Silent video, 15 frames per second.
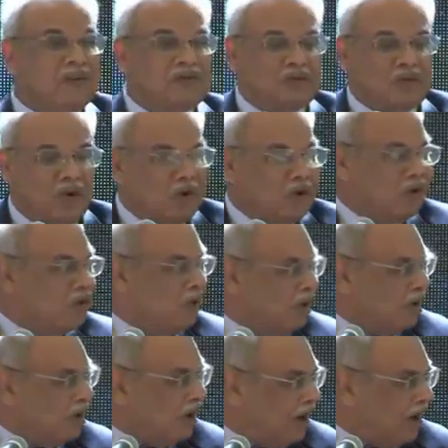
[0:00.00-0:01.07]
So
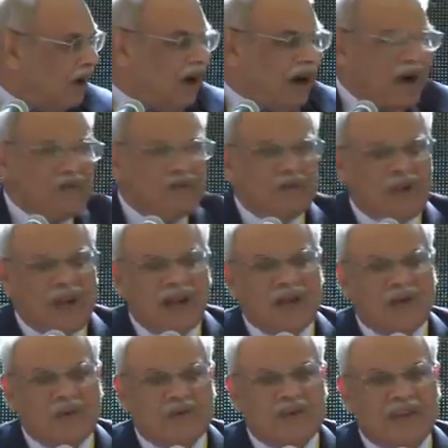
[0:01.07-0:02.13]
I would
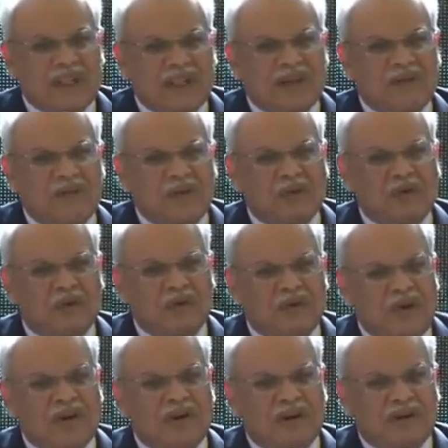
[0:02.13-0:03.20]
like to say that we should
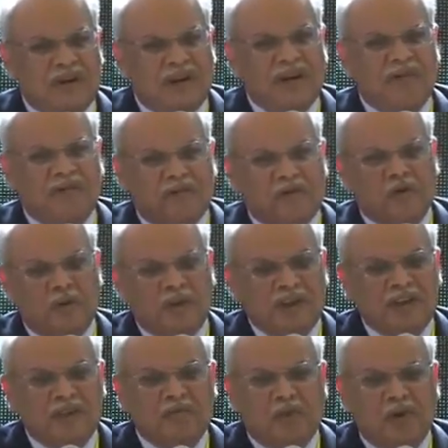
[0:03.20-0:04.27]
not give too
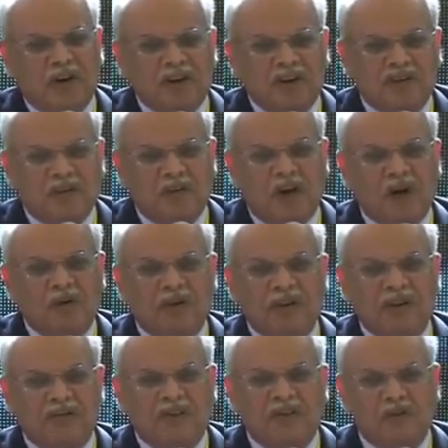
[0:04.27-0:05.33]
much importance about
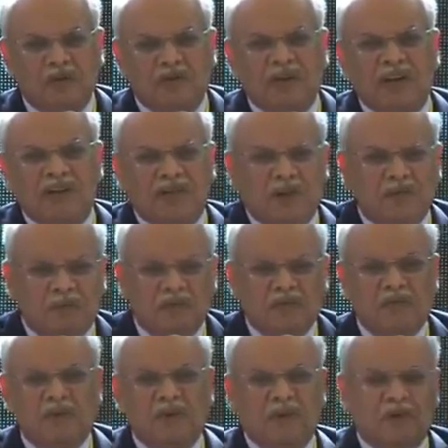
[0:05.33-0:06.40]
these news that
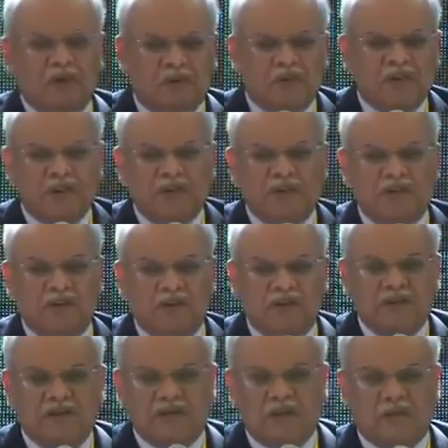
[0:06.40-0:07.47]
some uh,
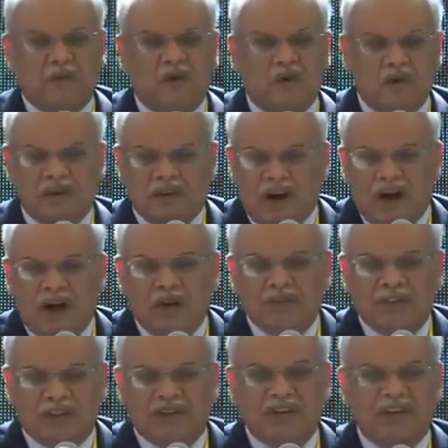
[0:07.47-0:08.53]
uh support,
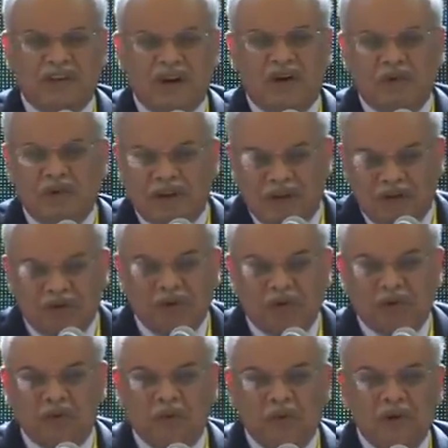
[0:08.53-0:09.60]
arms, etc. were
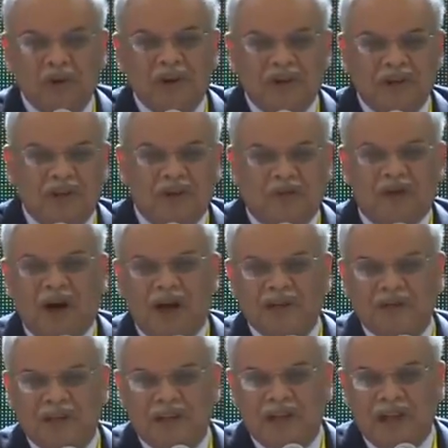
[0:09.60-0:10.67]
given to the
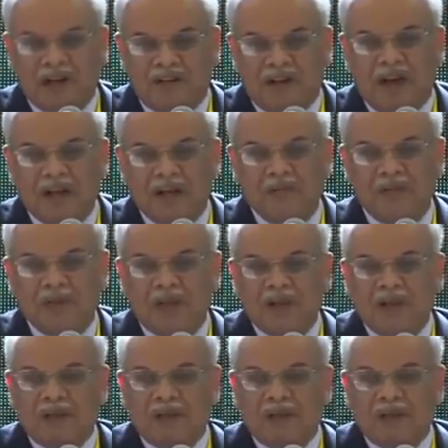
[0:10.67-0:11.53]
Afghans at that time.